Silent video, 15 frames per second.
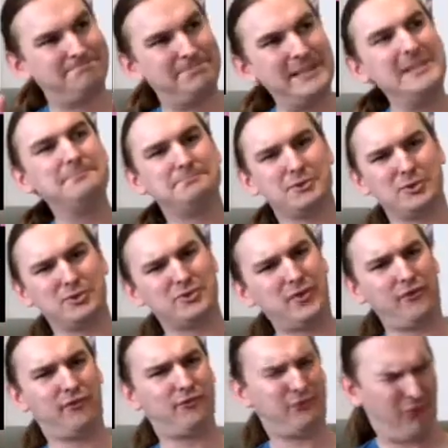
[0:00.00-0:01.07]
people
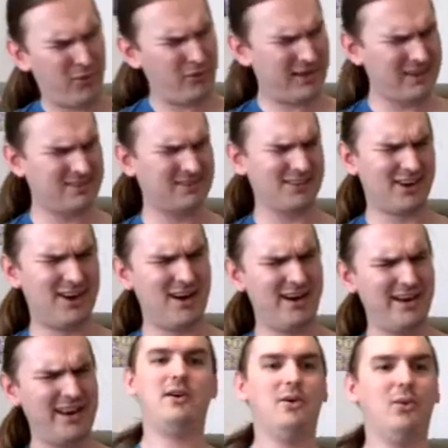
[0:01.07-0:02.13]
to focus
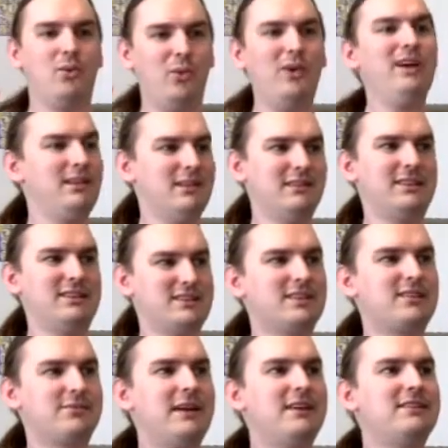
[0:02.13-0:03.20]
on, well, let's
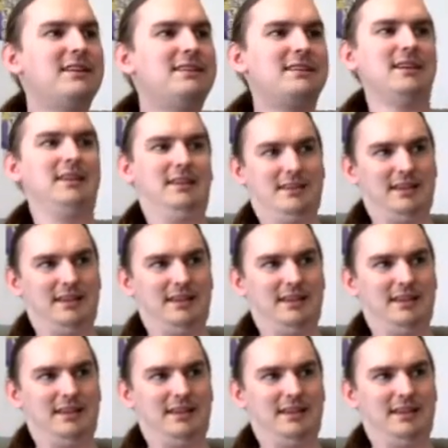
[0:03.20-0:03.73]
just face it,